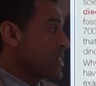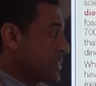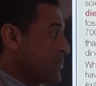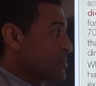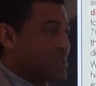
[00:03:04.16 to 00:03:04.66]
I
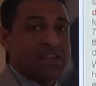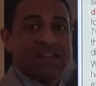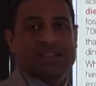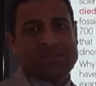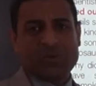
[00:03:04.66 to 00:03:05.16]
cannot
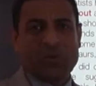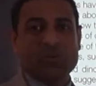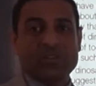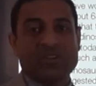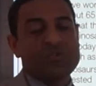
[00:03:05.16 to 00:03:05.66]
say
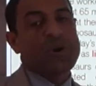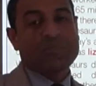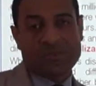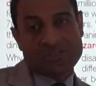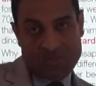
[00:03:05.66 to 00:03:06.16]
exploded.
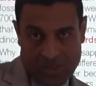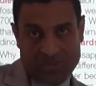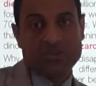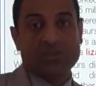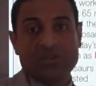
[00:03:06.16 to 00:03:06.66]
Erupted is better.